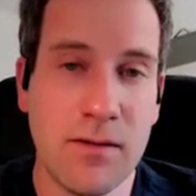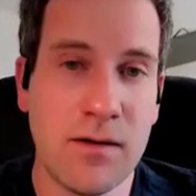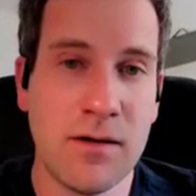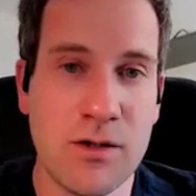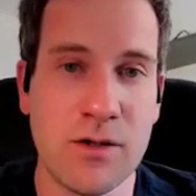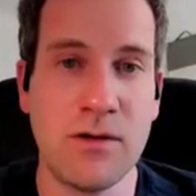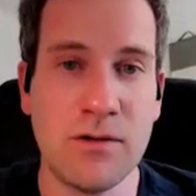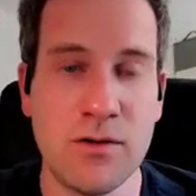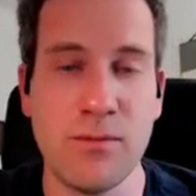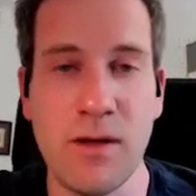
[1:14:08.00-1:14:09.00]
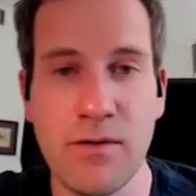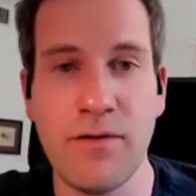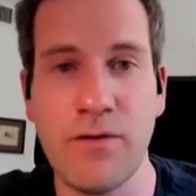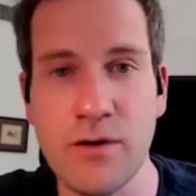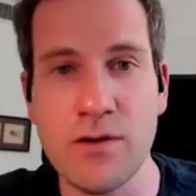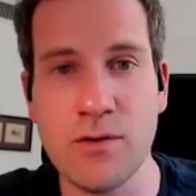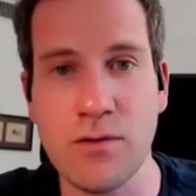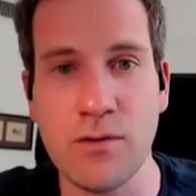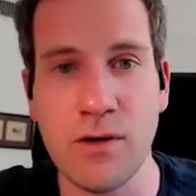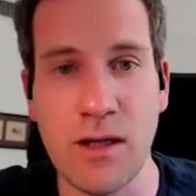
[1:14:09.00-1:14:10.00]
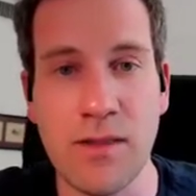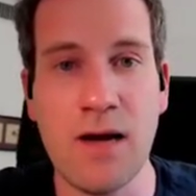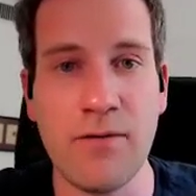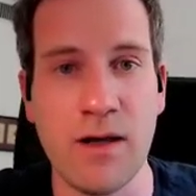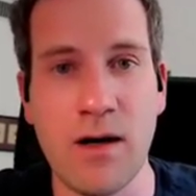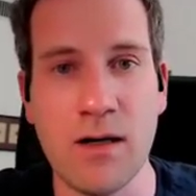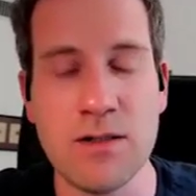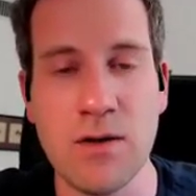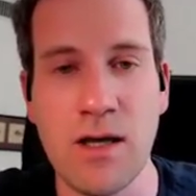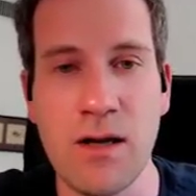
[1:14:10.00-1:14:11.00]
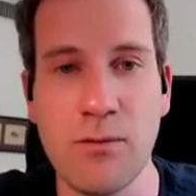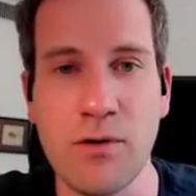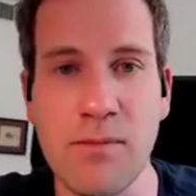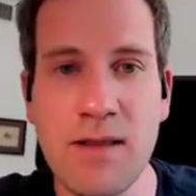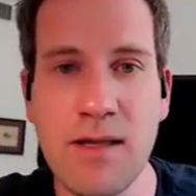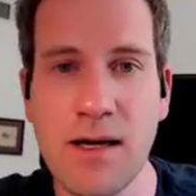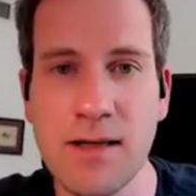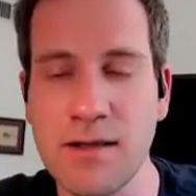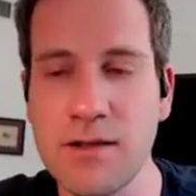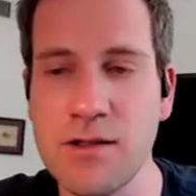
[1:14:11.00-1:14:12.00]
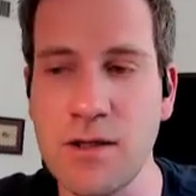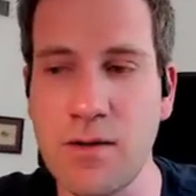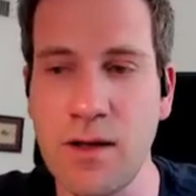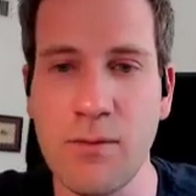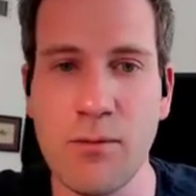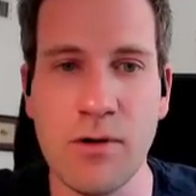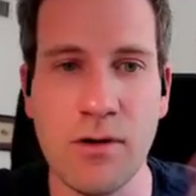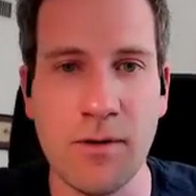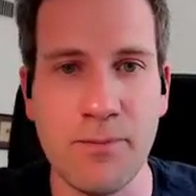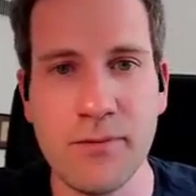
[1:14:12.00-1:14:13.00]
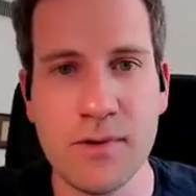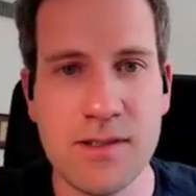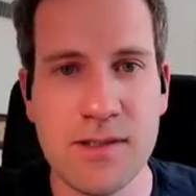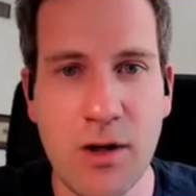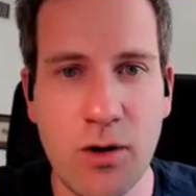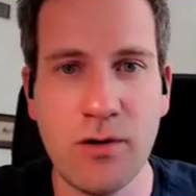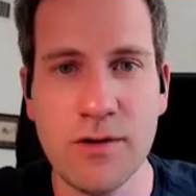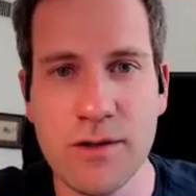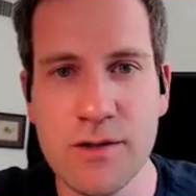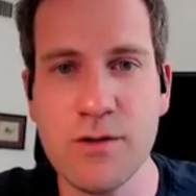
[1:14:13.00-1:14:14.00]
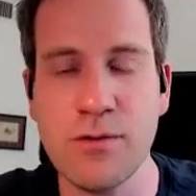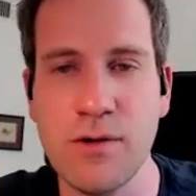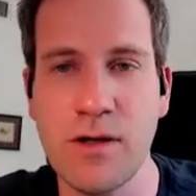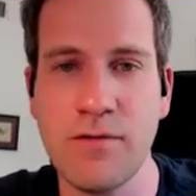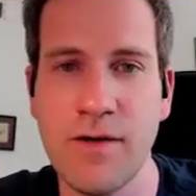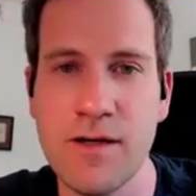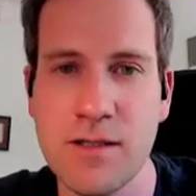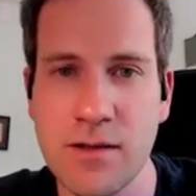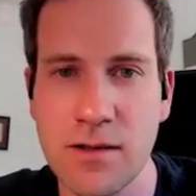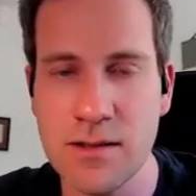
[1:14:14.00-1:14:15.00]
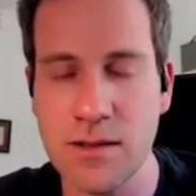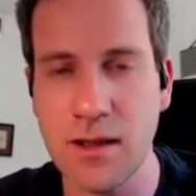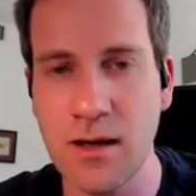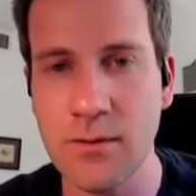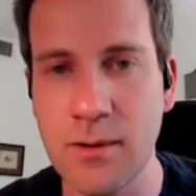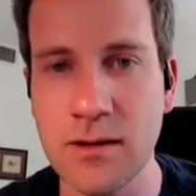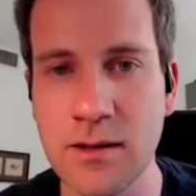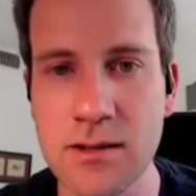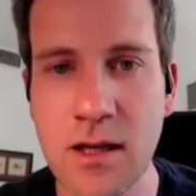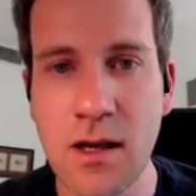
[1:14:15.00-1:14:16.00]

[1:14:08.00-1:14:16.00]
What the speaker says: their journal to be referred to in that regard. So you get more media attention, you get more stakeholders to invest in this and care about this.